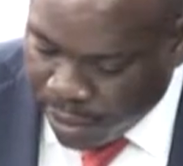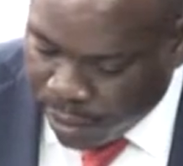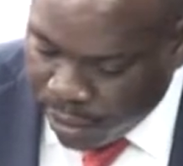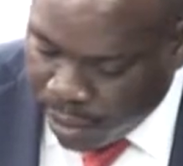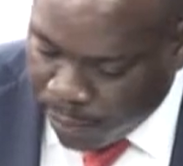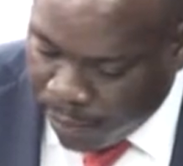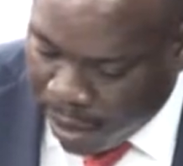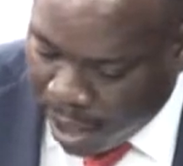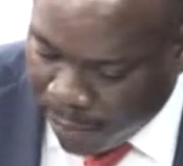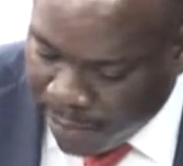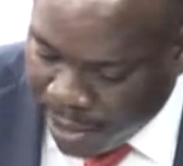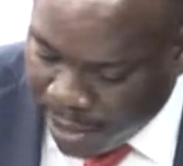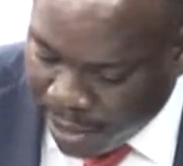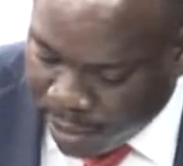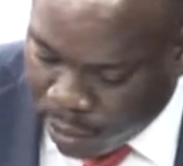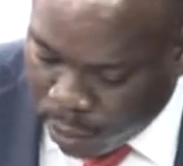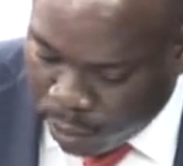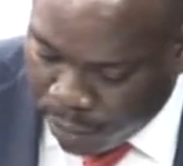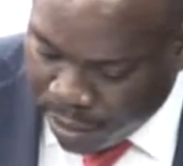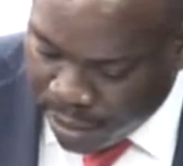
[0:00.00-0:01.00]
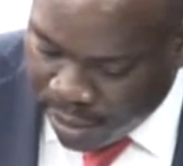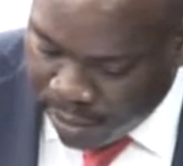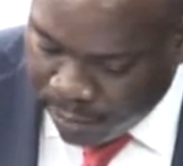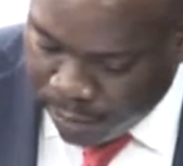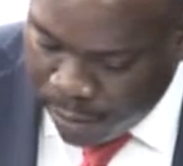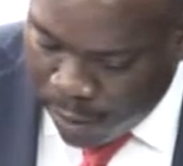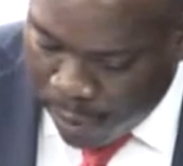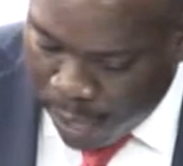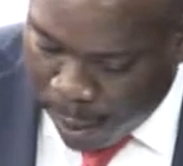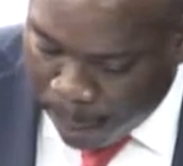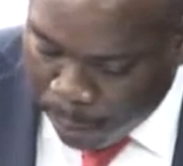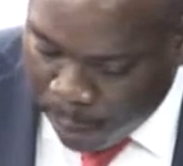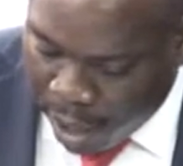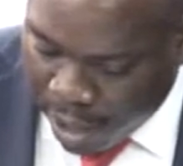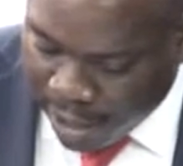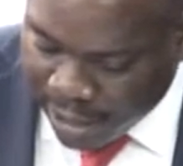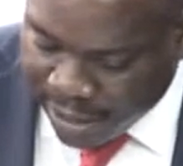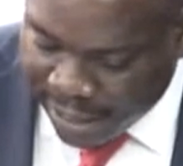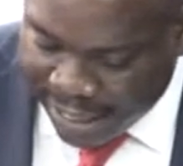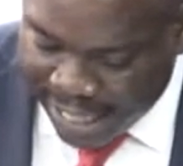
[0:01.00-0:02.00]
to the Barbados Tourism
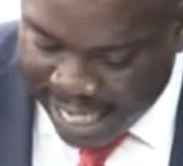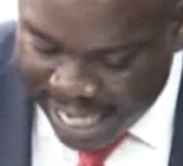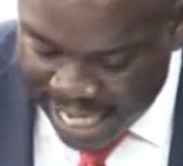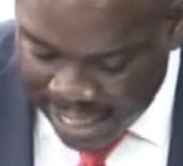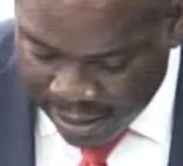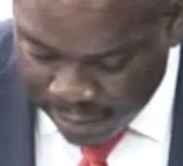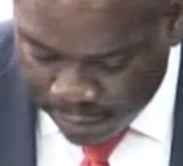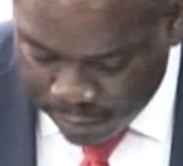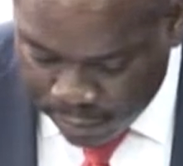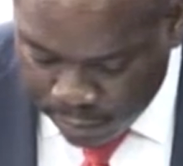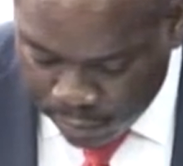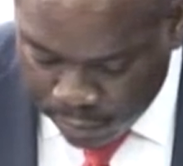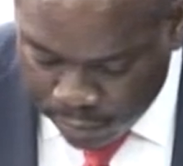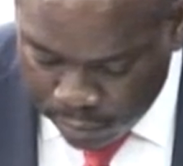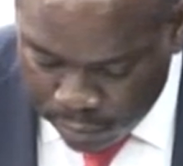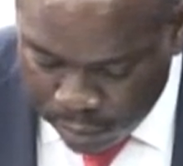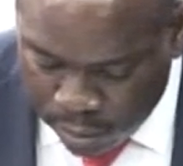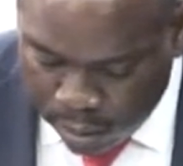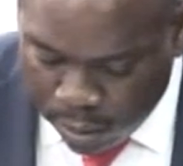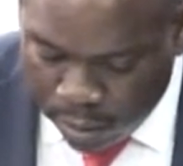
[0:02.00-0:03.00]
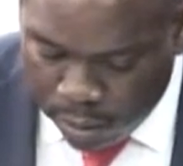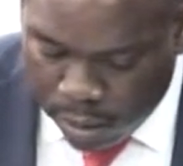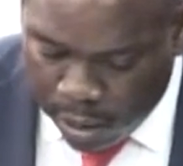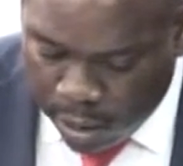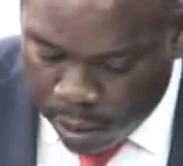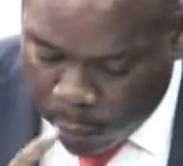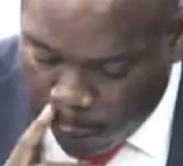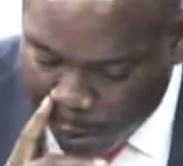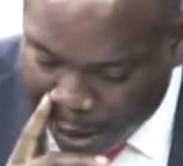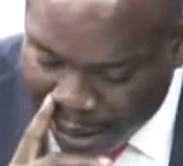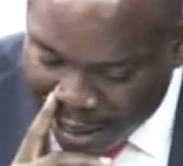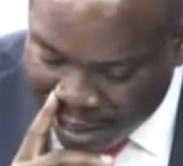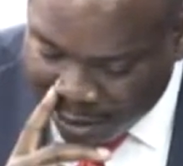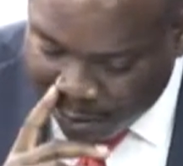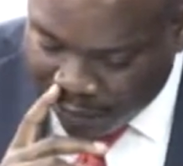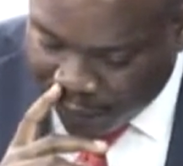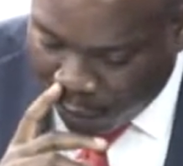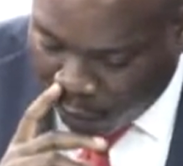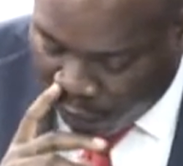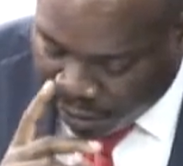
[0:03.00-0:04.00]
Marketing Inc., the Queen
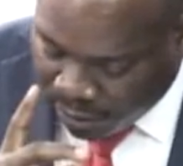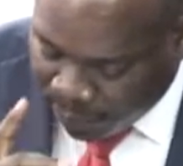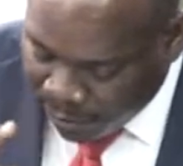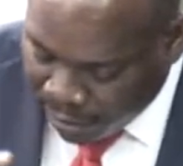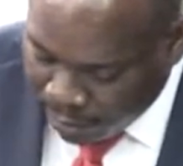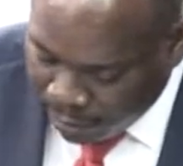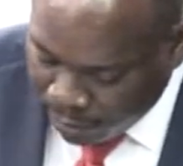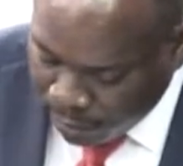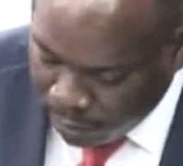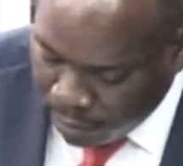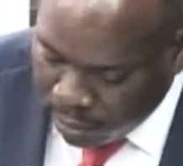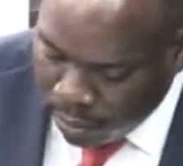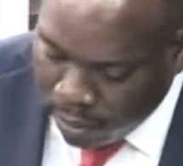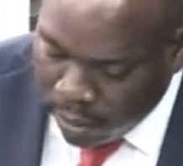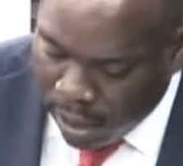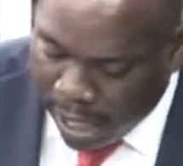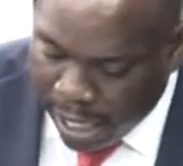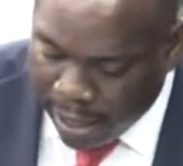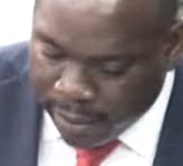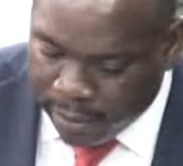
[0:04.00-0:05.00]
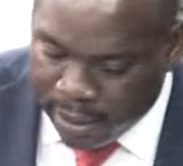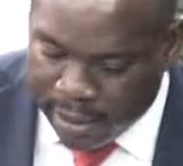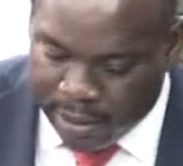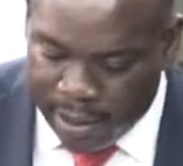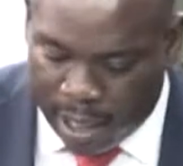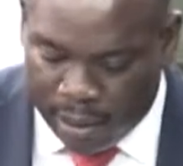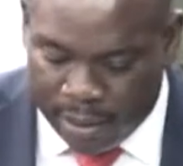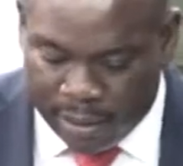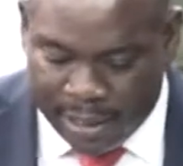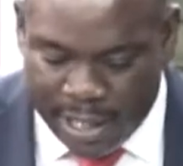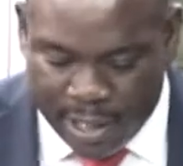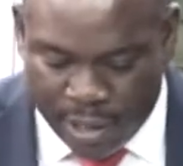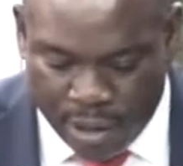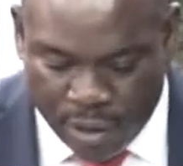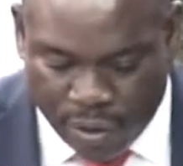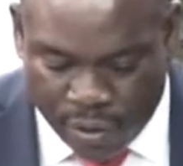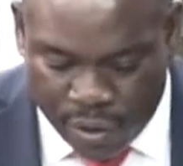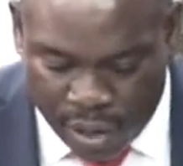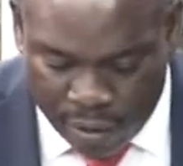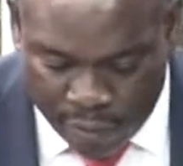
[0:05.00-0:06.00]
Elizabeth Hospital, and the Sanitation
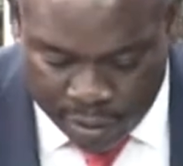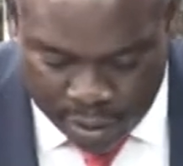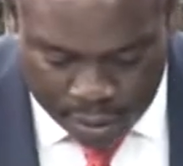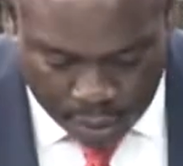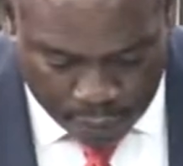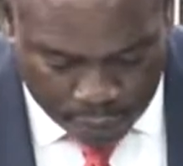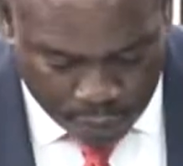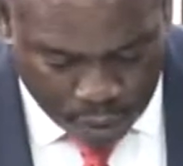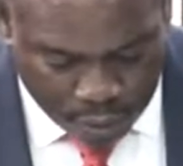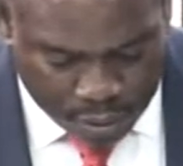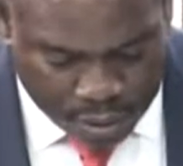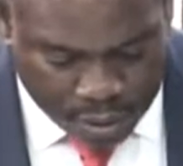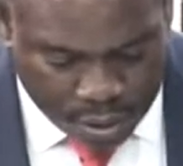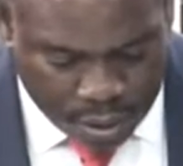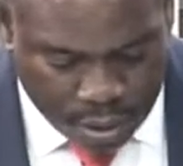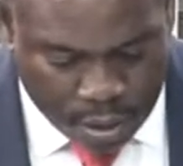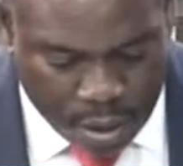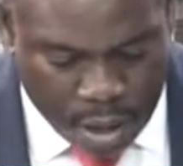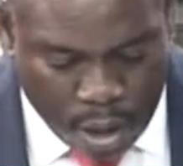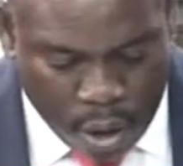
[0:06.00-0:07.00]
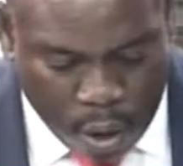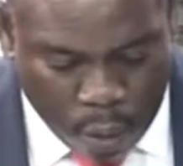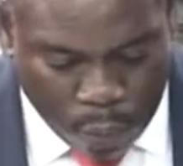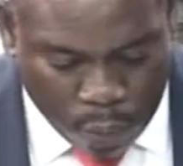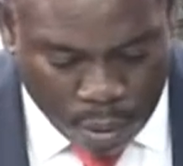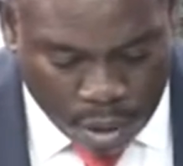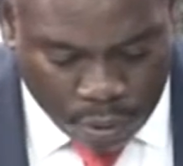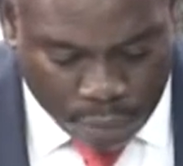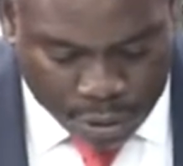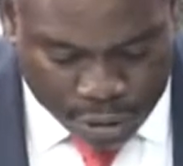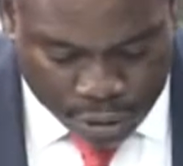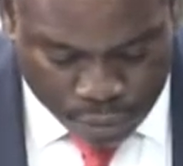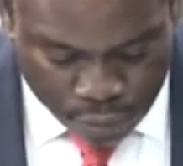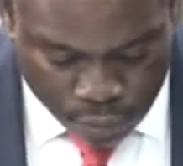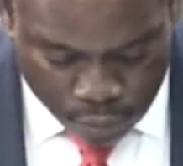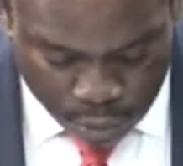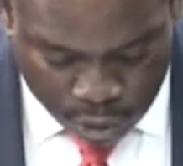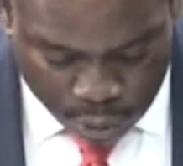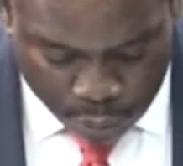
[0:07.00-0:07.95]
Services Authority, sir, were